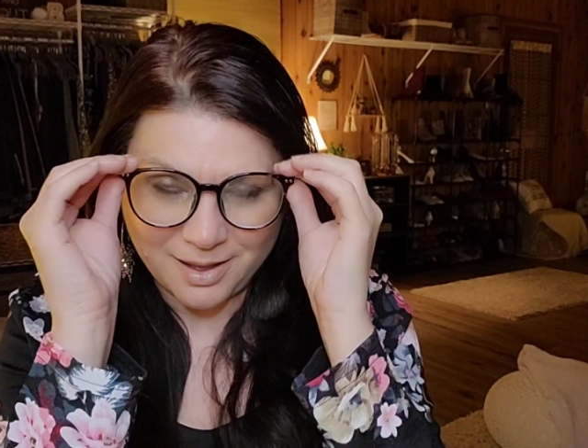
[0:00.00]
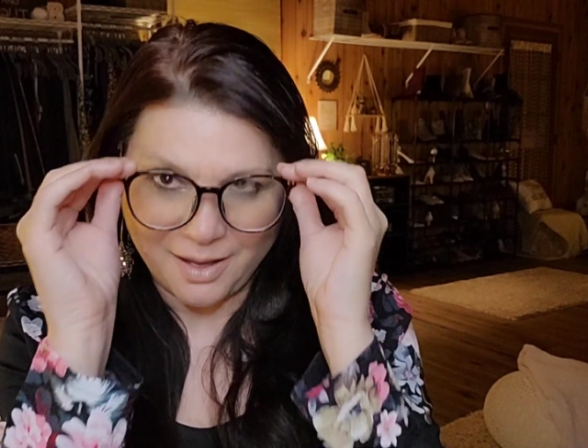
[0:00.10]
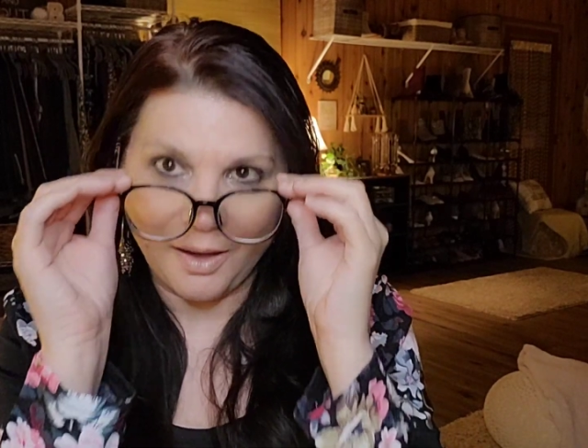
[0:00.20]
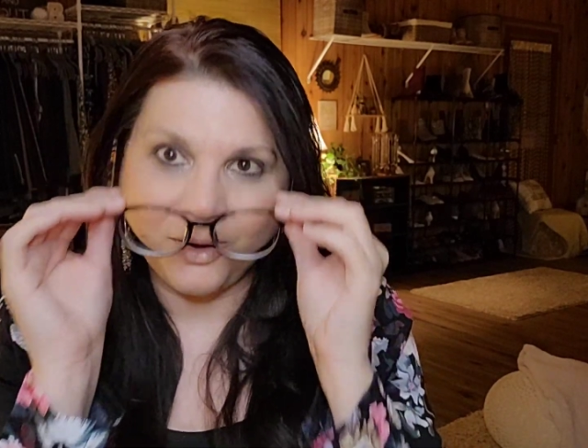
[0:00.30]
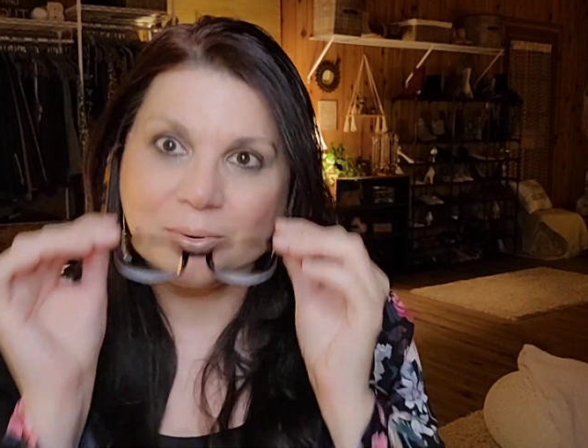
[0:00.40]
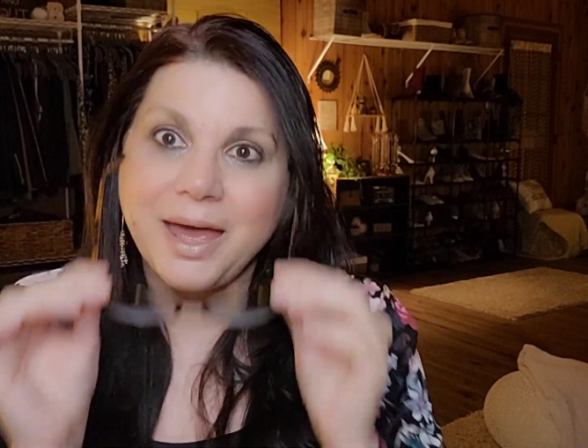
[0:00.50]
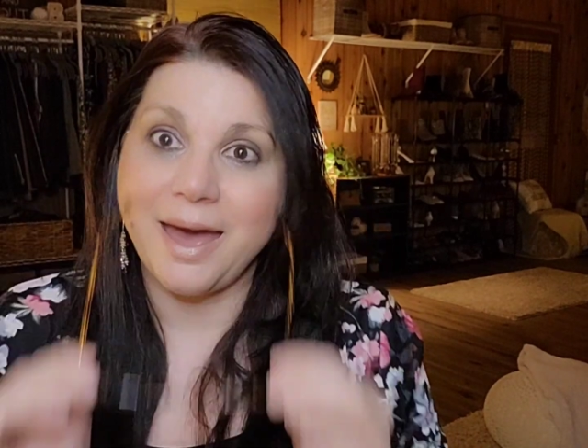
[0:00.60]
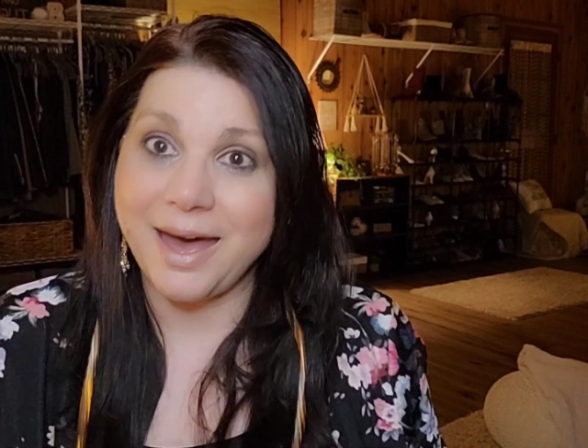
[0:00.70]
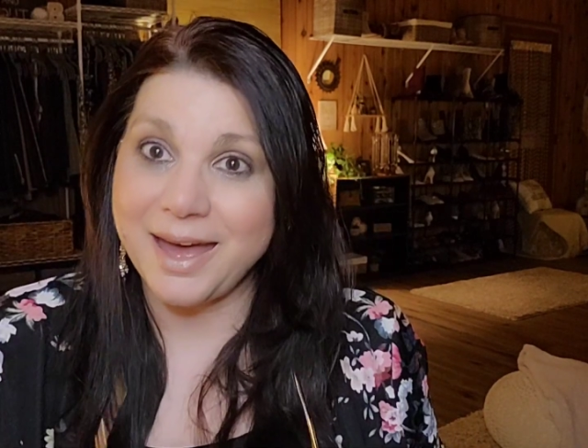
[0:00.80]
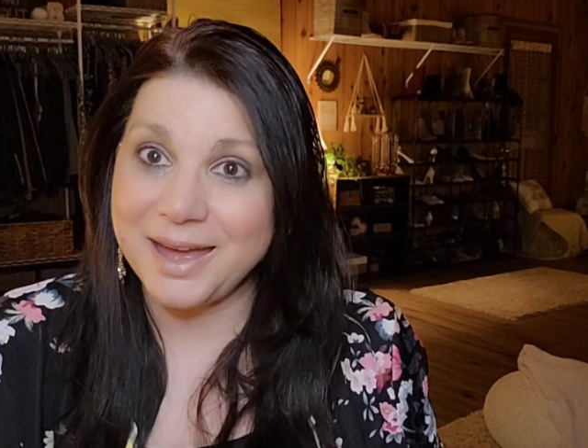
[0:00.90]

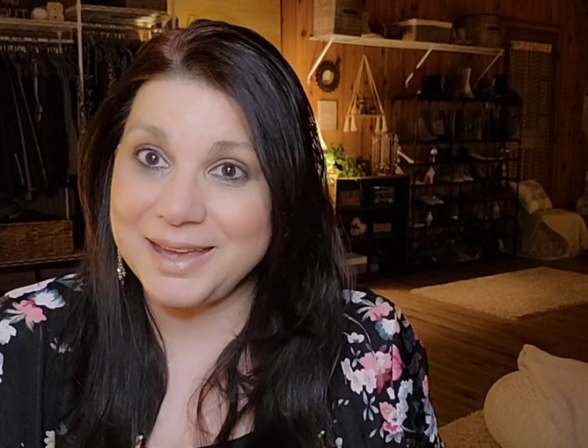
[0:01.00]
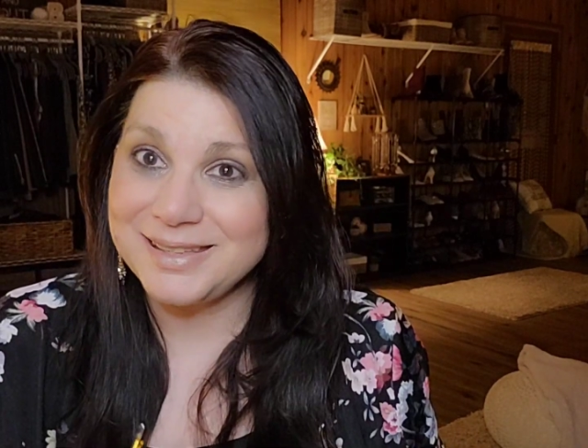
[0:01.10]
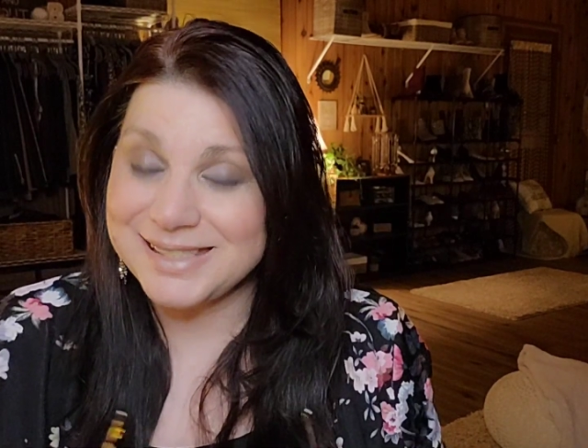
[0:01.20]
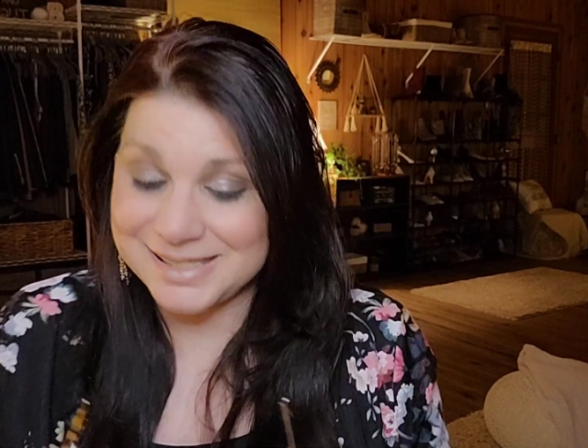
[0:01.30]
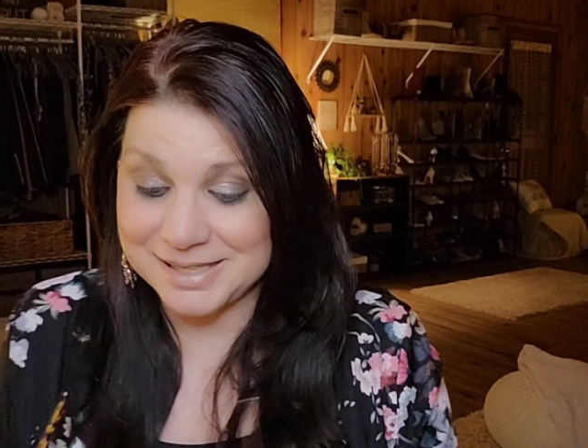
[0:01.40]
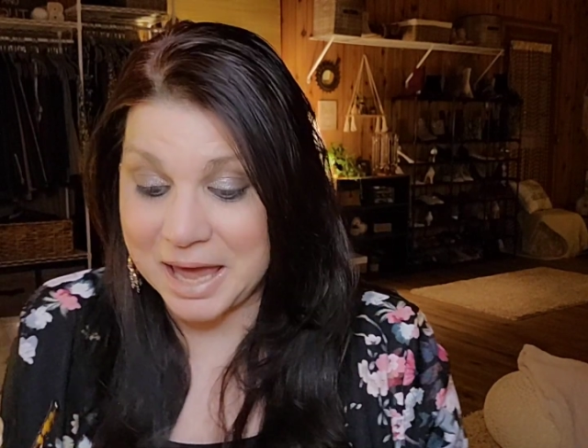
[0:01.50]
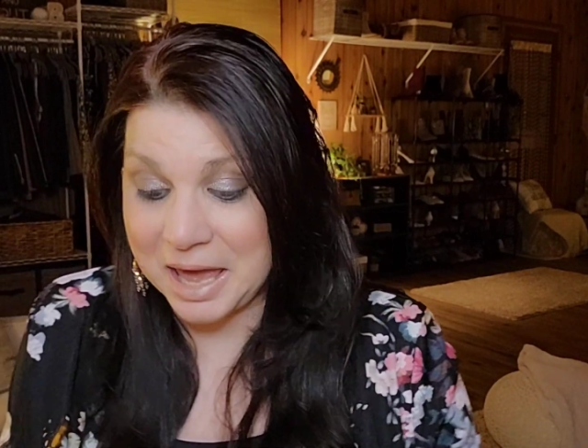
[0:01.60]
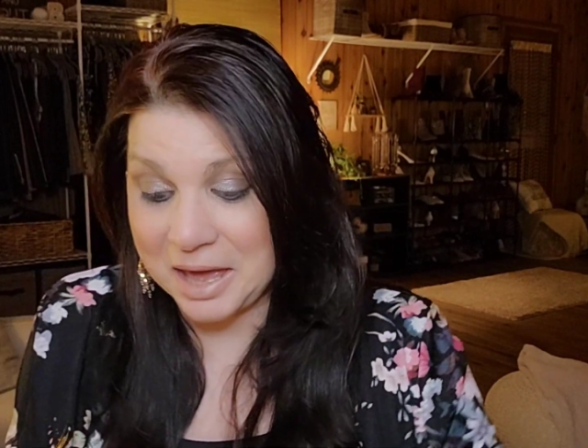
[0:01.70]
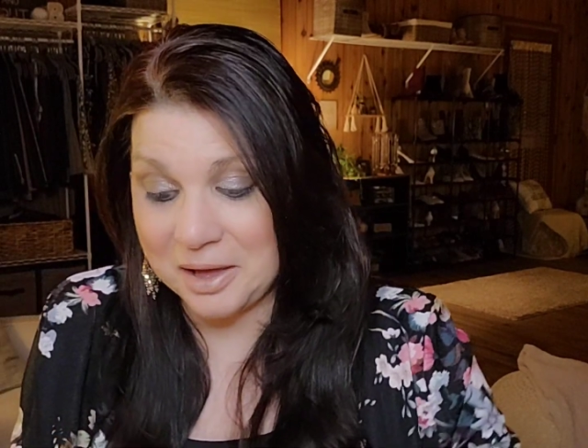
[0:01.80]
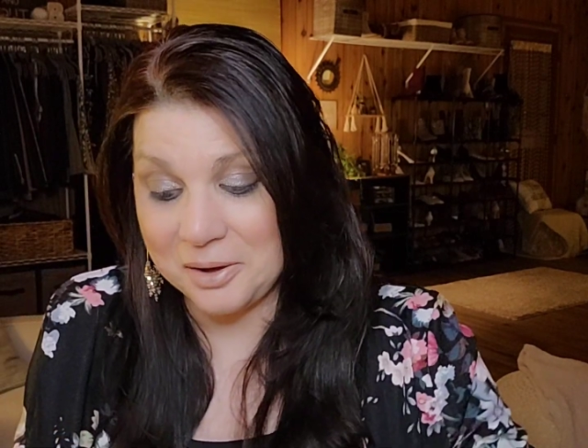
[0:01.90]
Okay,
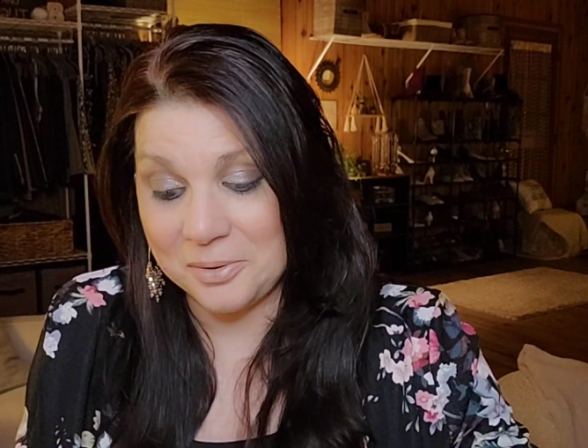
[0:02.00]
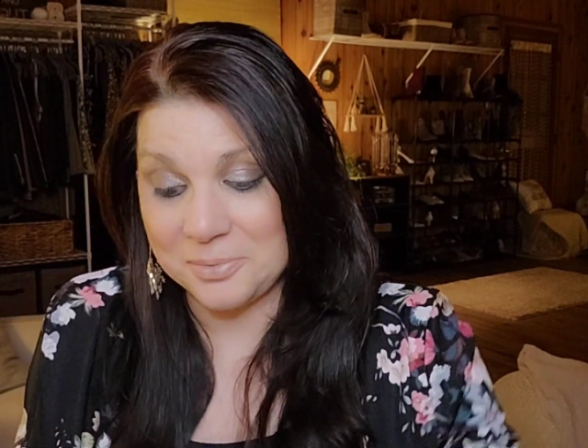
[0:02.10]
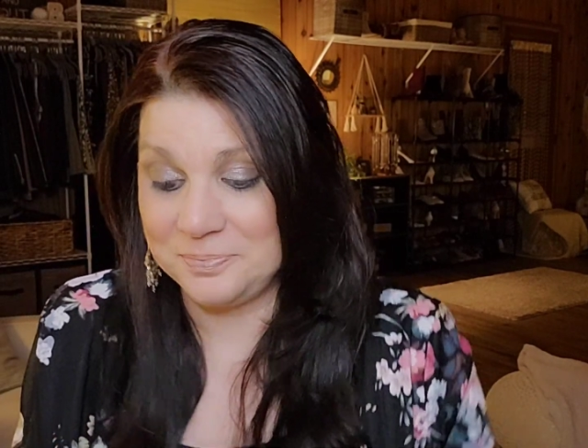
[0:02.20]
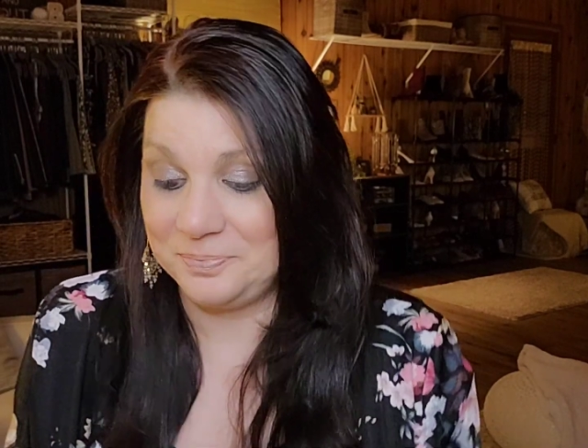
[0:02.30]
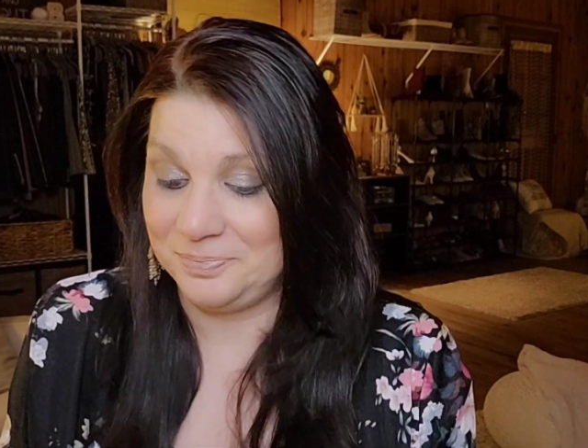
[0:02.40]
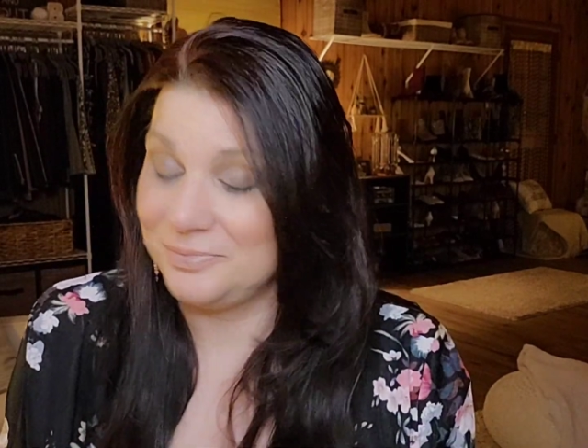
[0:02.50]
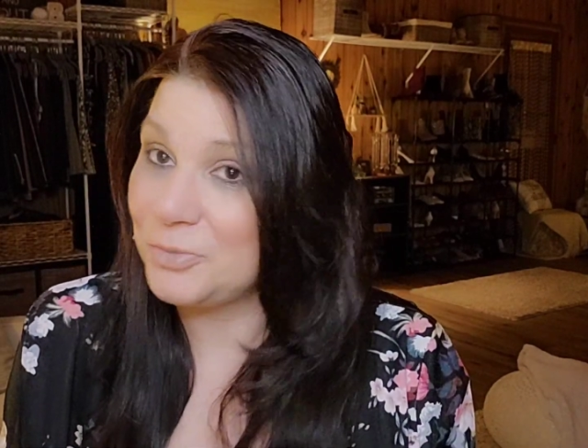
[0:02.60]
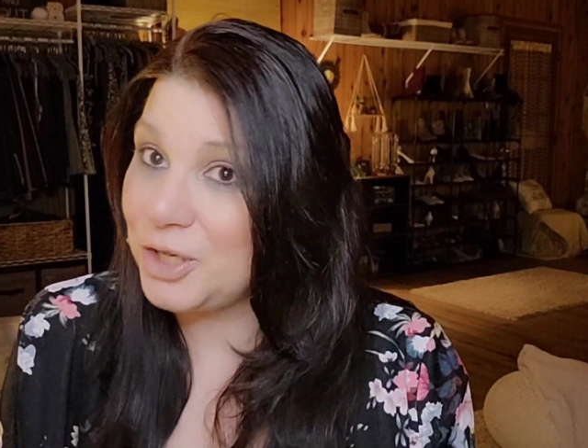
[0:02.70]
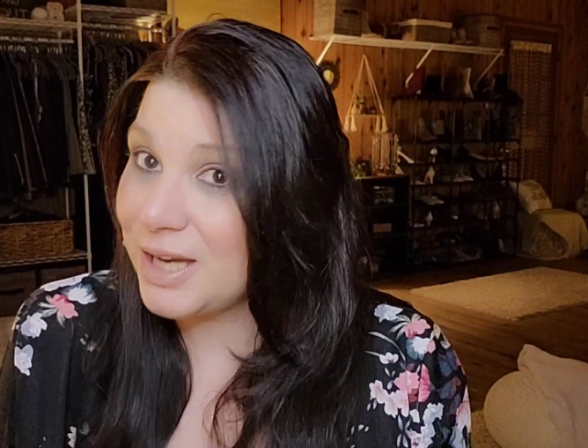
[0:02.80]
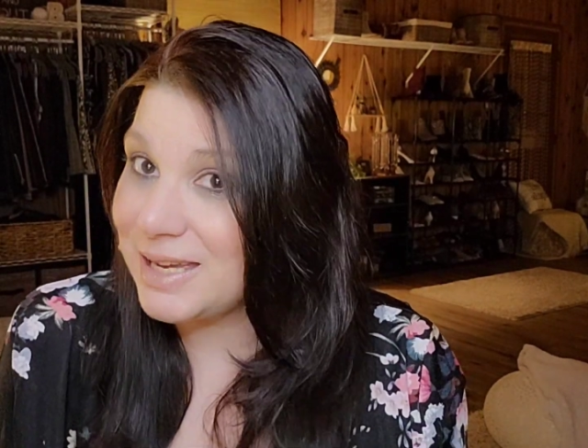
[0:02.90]
so
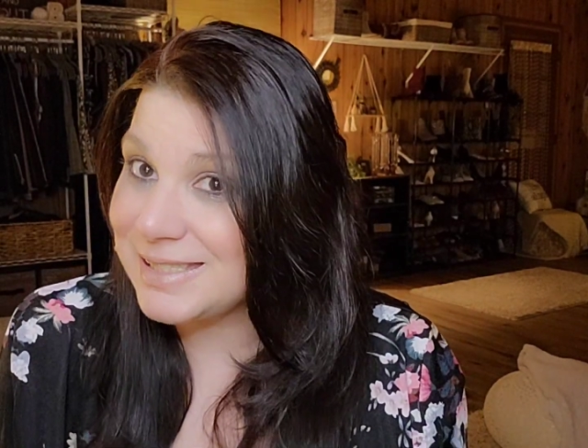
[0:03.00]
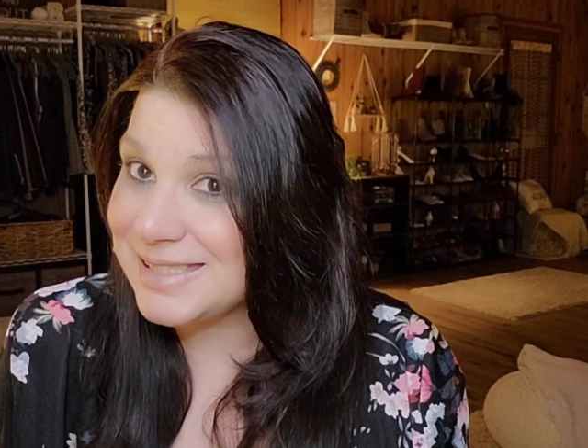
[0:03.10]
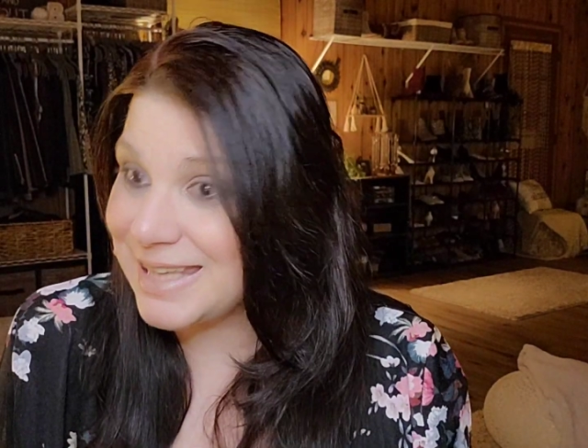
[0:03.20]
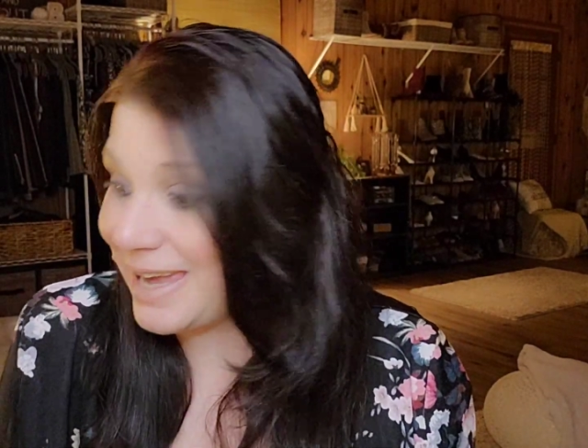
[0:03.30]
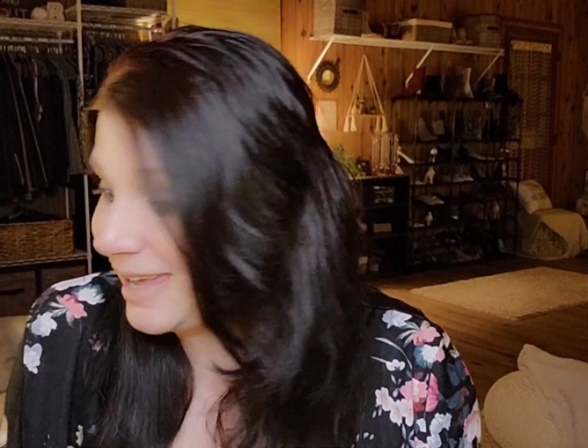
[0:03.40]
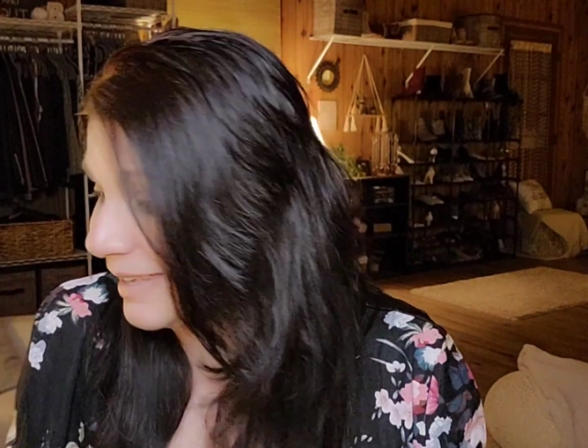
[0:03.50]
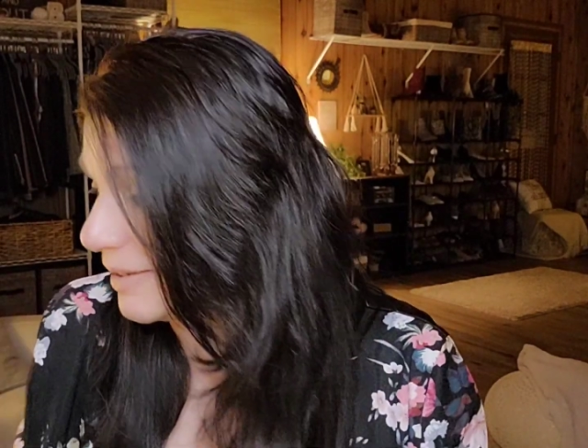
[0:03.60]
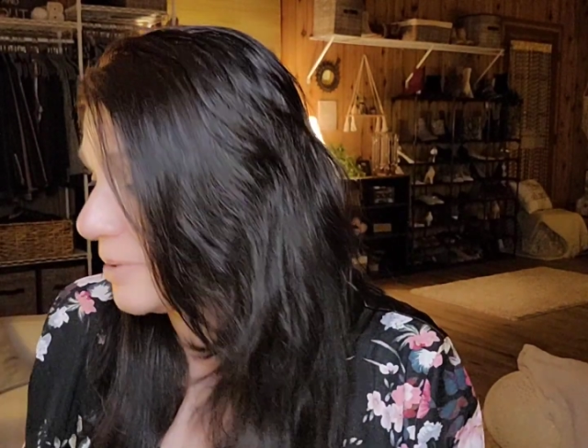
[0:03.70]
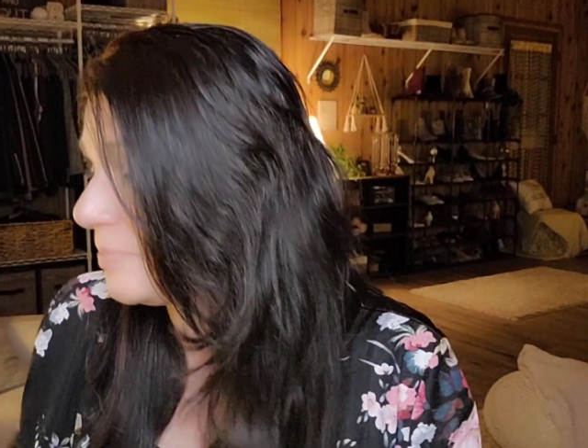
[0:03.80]
what do you guys think?